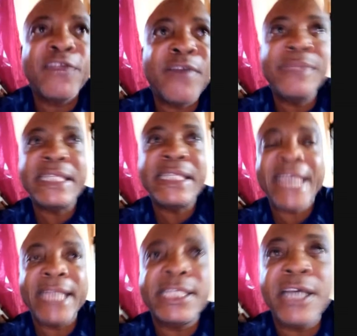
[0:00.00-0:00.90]
from
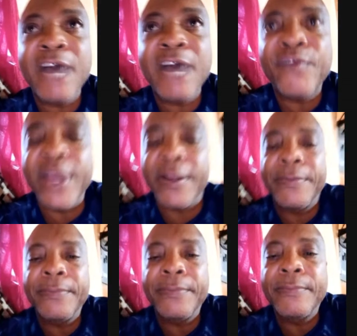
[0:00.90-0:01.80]
Sage Software.
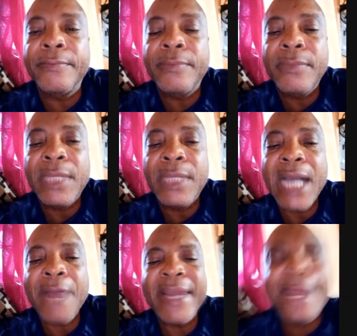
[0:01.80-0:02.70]
I
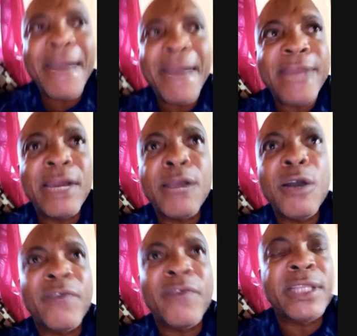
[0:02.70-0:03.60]
read the manual
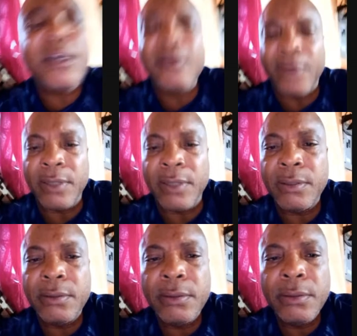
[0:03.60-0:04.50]
cover to cover.
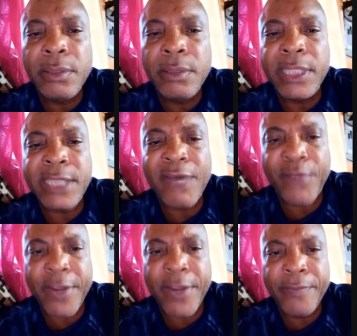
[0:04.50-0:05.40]
The
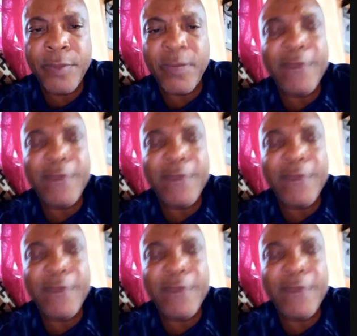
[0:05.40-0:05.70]
software, when